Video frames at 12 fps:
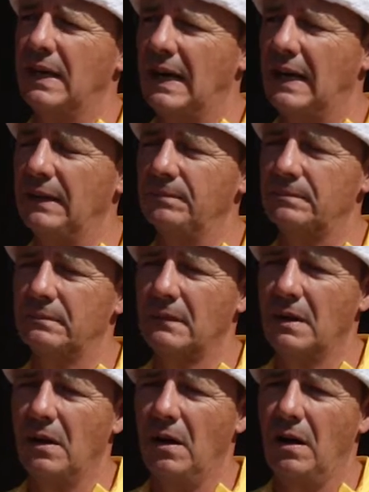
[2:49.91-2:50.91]
Um,
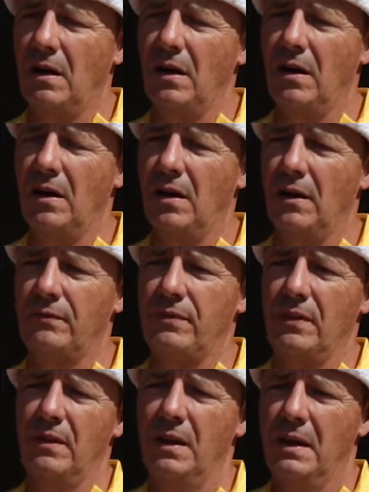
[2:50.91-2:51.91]
I've,
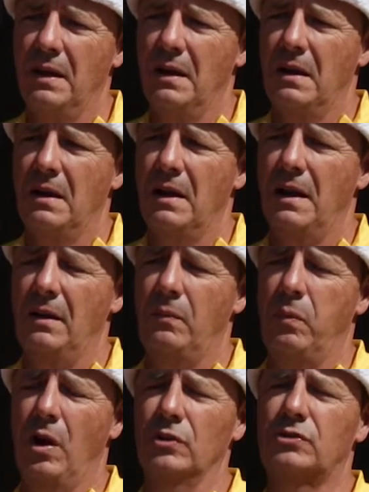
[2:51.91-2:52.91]

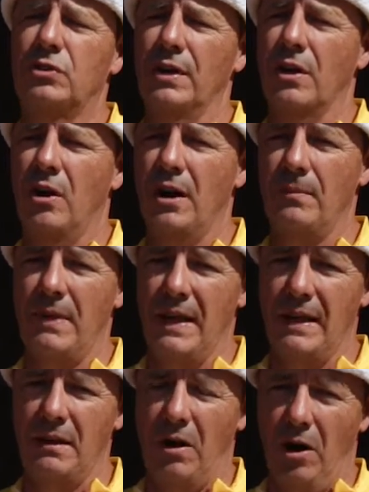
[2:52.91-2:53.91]
whilst doing
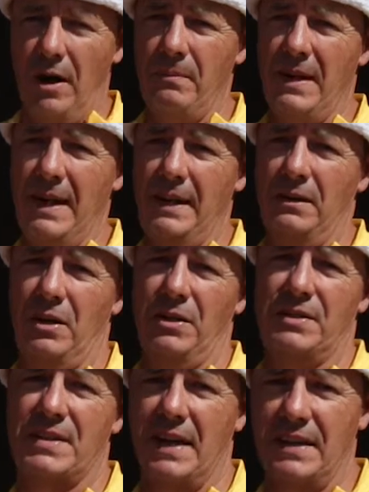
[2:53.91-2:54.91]
Ironman, Ironman,
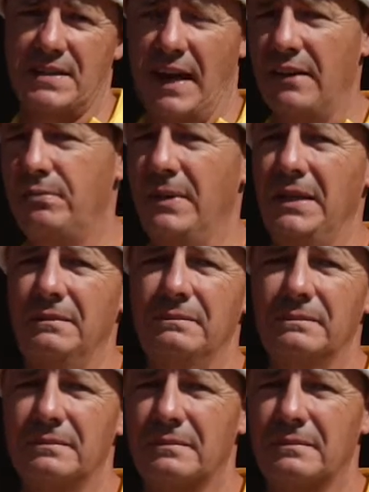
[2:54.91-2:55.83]
I'd say saved me.